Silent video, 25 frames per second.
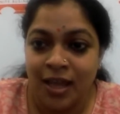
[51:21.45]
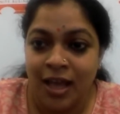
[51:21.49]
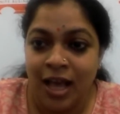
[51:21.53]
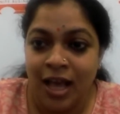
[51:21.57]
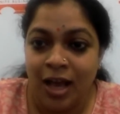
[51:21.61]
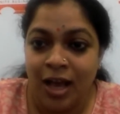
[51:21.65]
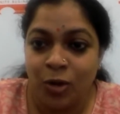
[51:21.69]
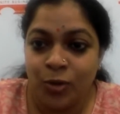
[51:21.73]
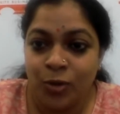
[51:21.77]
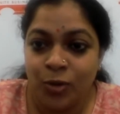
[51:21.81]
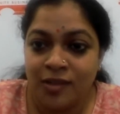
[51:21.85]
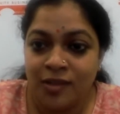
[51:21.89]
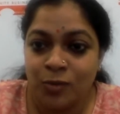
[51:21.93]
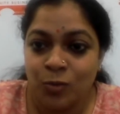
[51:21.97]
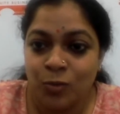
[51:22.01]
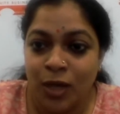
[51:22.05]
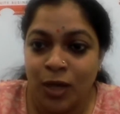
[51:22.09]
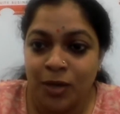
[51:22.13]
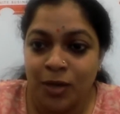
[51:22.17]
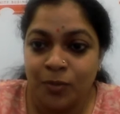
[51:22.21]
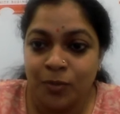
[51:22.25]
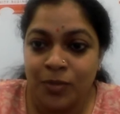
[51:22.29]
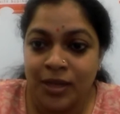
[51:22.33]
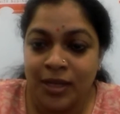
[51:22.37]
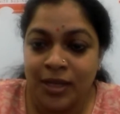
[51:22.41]
How does
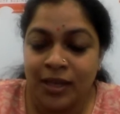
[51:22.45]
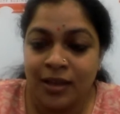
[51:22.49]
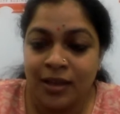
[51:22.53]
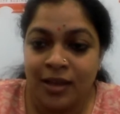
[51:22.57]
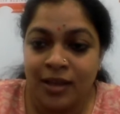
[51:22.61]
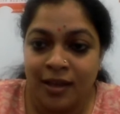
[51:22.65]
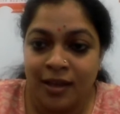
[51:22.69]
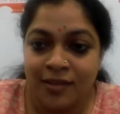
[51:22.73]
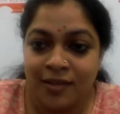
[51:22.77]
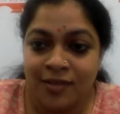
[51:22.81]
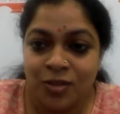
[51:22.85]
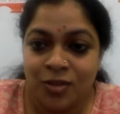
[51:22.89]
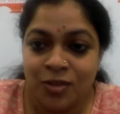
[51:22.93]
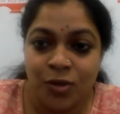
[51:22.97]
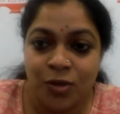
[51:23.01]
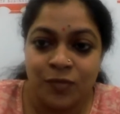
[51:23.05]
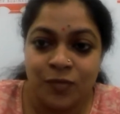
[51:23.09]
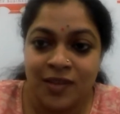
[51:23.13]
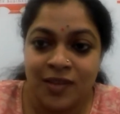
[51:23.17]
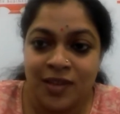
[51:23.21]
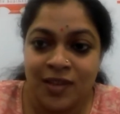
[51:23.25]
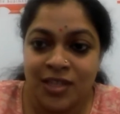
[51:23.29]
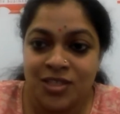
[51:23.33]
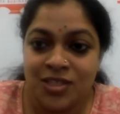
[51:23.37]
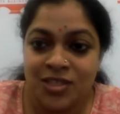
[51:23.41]
one bring caste
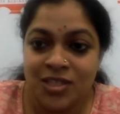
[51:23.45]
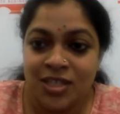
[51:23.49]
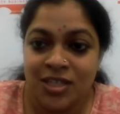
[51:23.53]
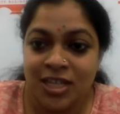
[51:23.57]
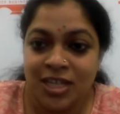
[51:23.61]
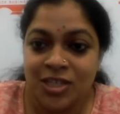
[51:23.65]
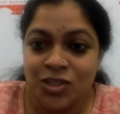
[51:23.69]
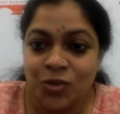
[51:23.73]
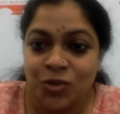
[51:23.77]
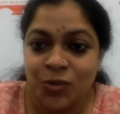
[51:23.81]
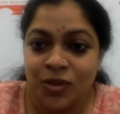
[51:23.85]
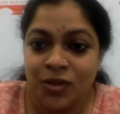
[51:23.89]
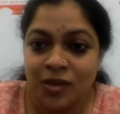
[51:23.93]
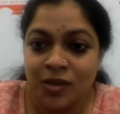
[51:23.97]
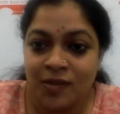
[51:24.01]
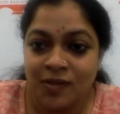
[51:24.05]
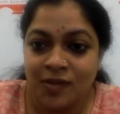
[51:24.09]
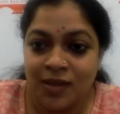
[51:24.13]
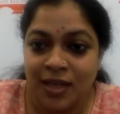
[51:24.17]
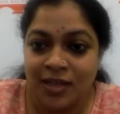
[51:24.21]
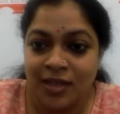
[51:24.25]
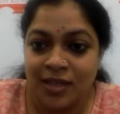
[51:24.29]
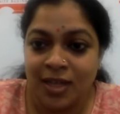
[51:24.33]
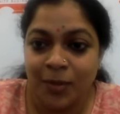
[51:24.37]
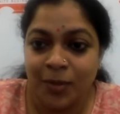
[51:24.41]
conversation into this
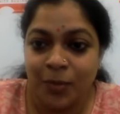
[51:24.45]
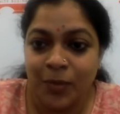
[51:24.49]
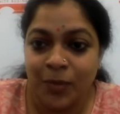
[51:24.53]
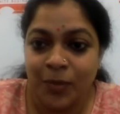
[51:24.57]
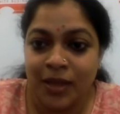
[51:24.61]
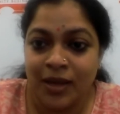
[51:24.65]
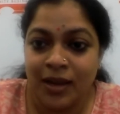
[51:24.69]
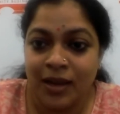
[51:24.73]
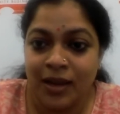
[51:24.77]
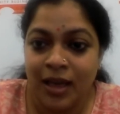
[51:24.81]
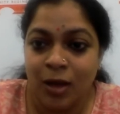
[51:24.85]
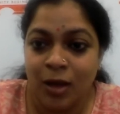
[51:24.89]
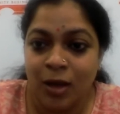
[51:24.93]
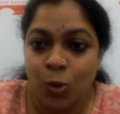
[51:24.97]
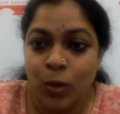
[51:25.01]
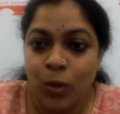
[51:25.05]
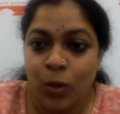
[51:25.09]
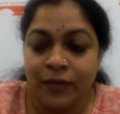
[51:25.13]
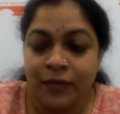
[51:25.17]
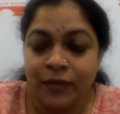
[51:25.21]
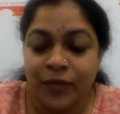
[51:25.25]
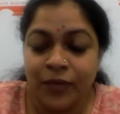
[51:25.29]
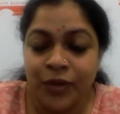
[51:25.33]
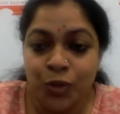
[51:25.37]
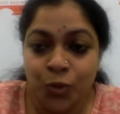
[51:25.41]
setup, and how
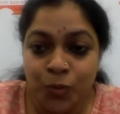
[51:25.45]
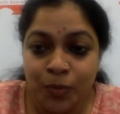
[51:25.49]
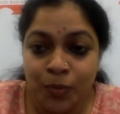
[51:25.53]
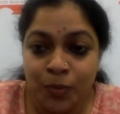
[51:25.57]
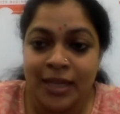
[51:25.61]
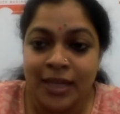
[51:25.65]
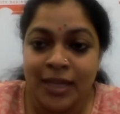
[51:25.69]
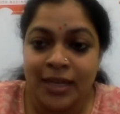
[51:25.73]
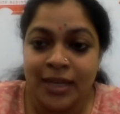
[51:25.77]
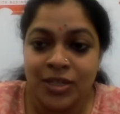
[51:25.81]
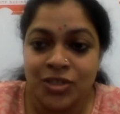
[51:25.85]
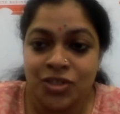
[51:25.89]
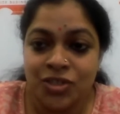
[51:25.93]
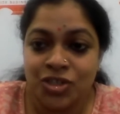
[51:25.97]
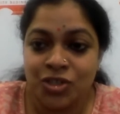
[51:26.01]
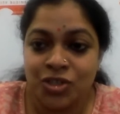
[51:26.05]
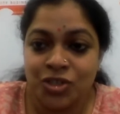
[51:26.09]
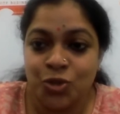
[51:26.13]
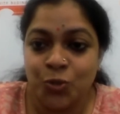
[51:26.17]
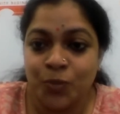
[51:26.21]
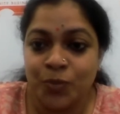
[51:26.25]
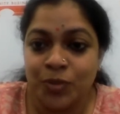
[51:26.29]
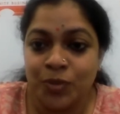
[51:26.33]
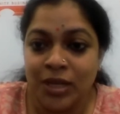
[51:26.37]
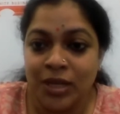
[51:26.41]
have you managed
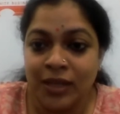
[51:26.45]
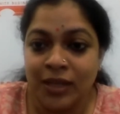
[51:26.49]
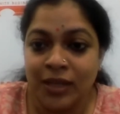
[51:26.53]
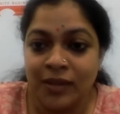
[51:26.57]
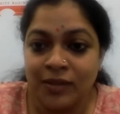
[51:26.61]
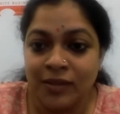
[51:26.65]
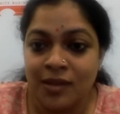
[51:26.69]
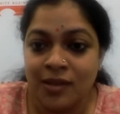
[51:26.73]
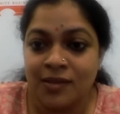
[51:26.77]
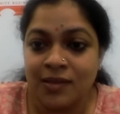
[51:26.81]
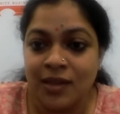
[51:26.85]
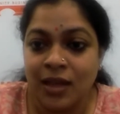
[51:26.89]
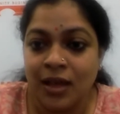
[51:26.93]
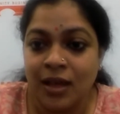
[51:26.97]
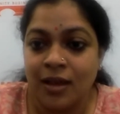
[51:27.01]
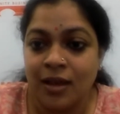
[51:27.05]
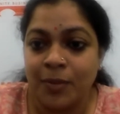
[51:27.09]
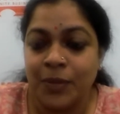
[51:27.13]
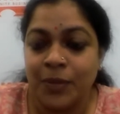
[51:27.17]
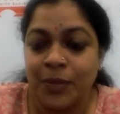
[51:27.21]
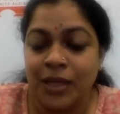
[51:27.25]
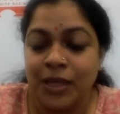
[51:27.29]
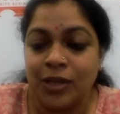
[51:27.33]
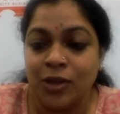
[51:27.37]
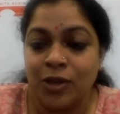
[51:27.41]
to bring this
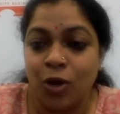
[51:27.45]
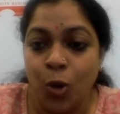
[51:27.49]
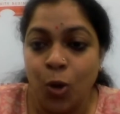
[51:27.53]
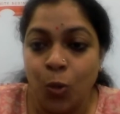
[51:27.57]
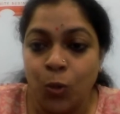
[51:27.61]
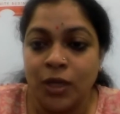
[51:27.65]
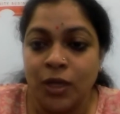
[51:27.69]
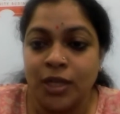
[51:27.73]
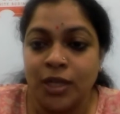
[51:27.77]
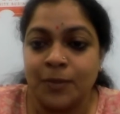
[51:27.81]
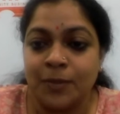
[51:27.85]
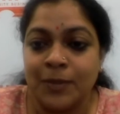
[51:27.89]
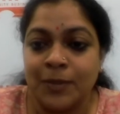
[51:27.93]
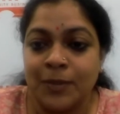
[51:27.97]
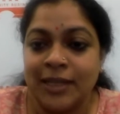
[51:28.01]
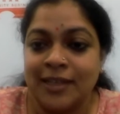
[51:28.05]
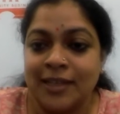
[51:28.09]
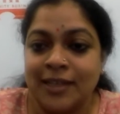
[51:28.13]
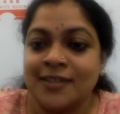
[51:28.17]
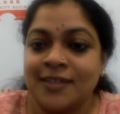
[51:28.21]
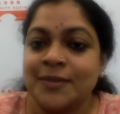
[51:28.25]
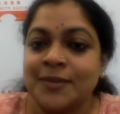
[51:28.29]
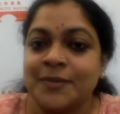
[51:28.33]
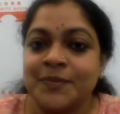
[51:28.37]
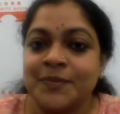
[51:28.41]
up in your workplace?